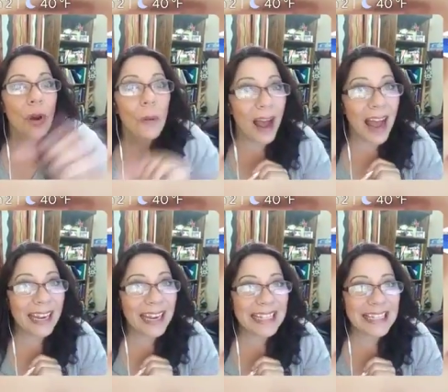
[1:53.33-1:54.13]
Well, I
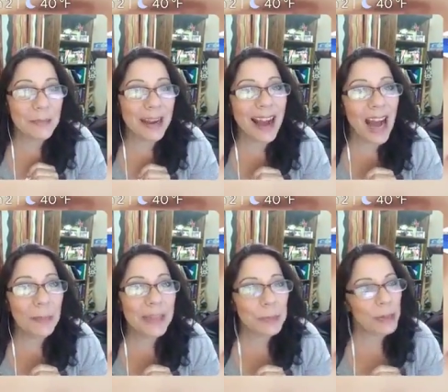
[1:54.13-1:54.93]
can't see my
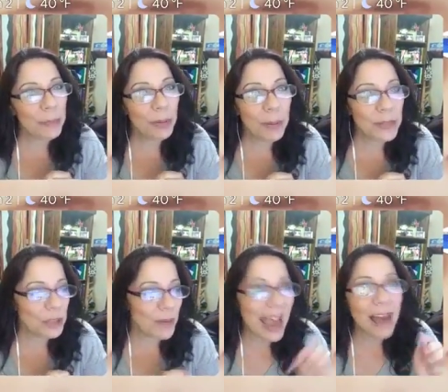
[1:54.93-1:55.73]
comments, but I promise
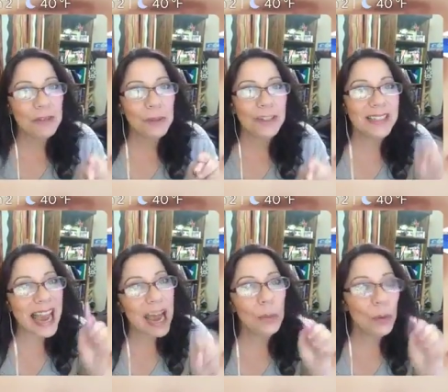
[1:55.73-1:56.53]
you afterwards
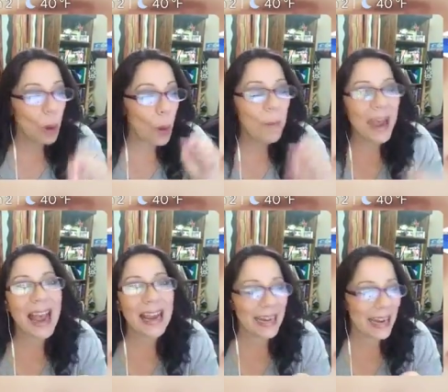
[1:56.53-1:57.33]
I will go
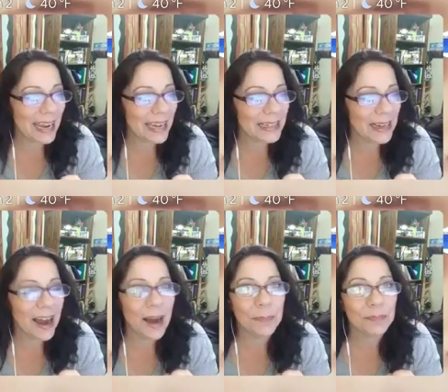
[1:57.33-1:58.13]
back and
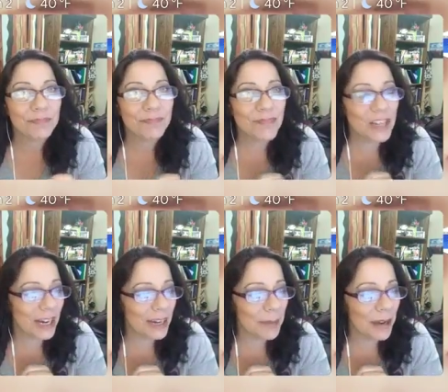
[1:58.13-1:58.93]

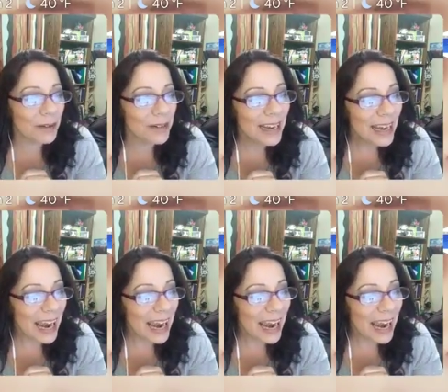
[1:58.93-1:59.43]
check them out.